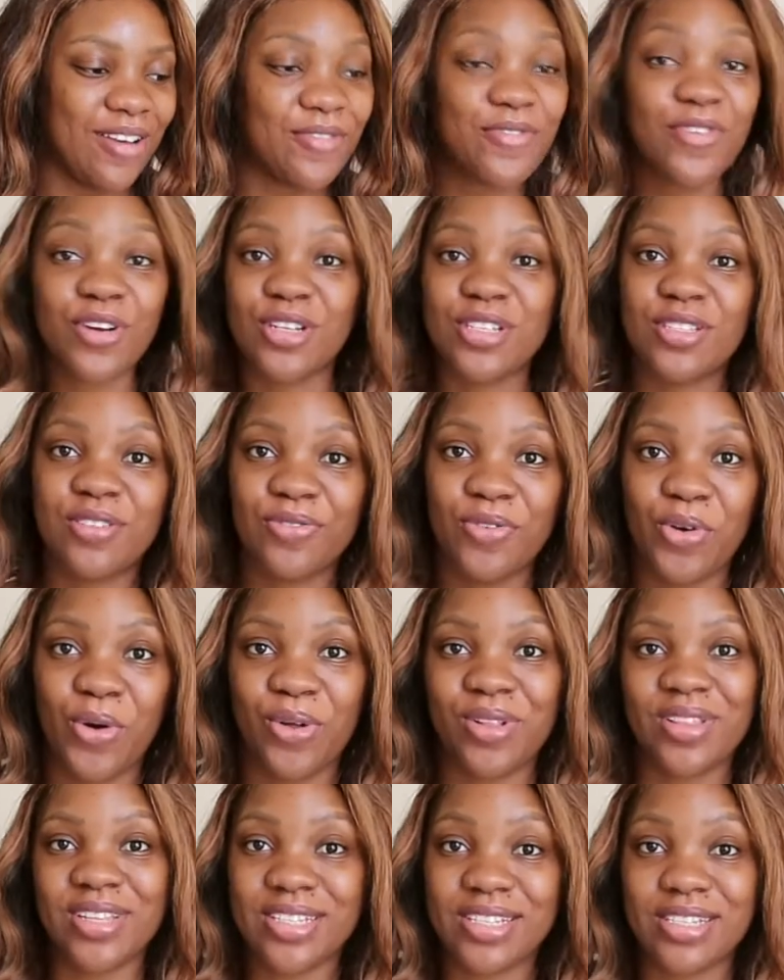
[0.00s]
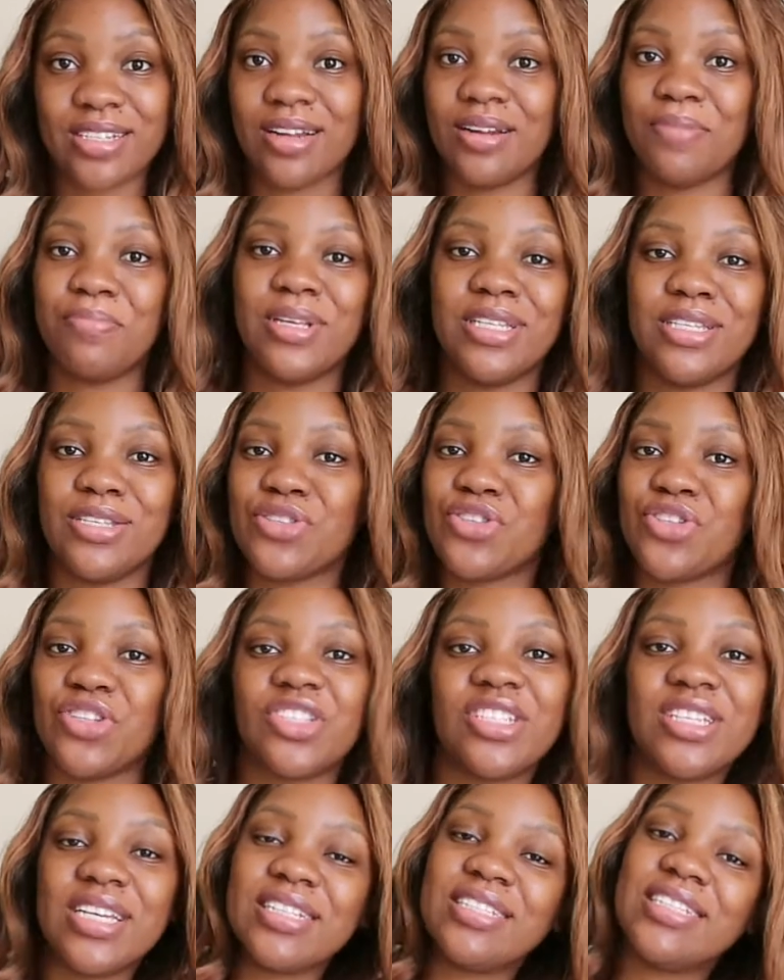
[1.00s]
first of all, this is gonna be just a
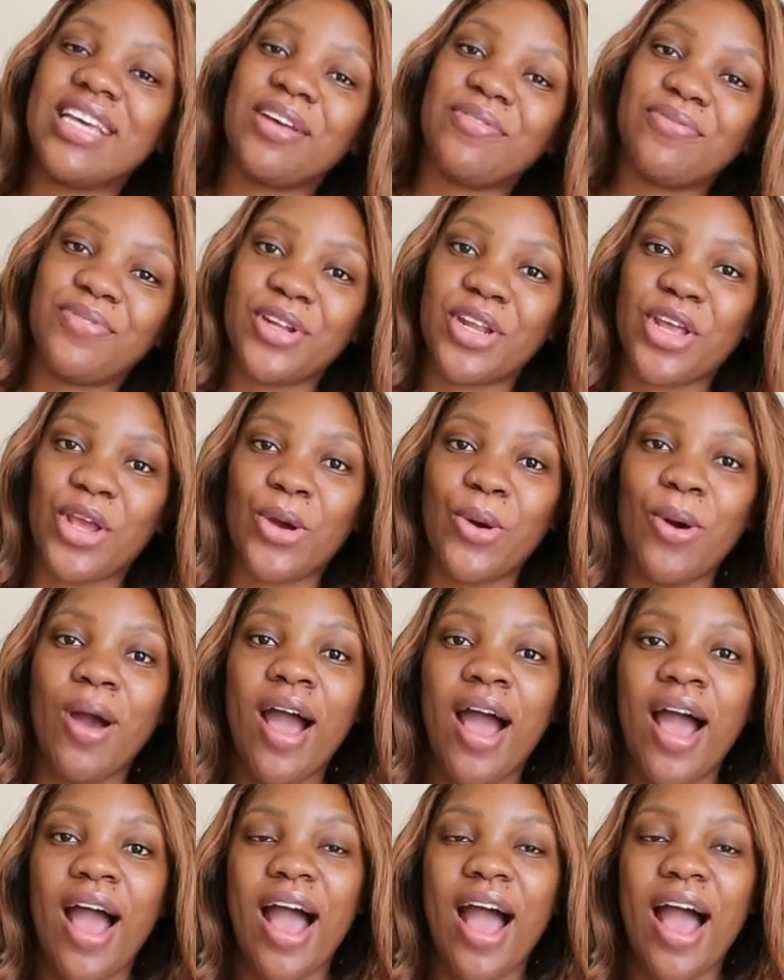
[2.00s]
chit chat video.